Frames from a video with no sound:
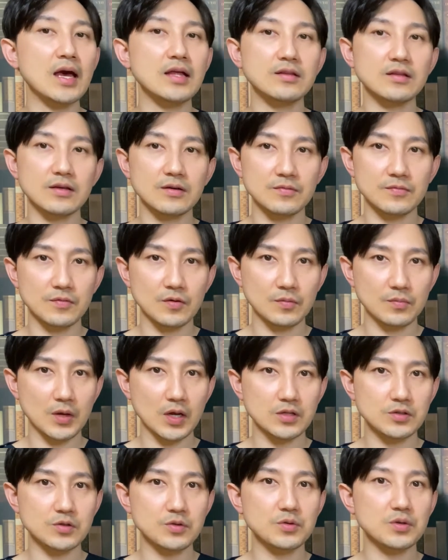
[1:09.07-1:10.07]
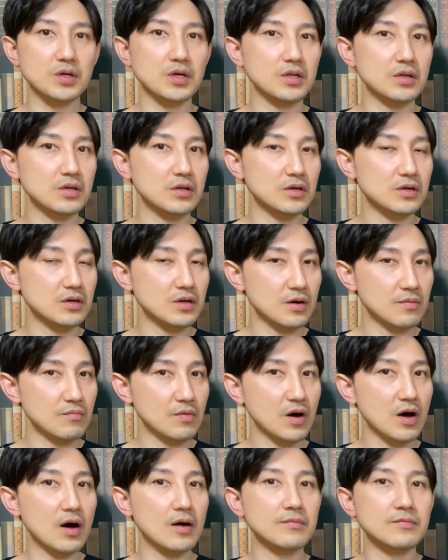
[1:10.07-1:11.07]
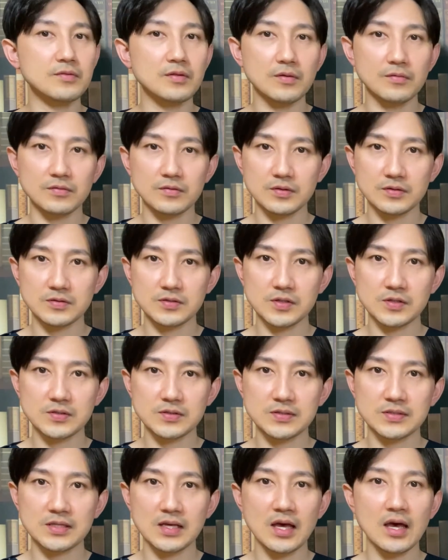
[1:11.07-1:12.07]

information in a number of languages.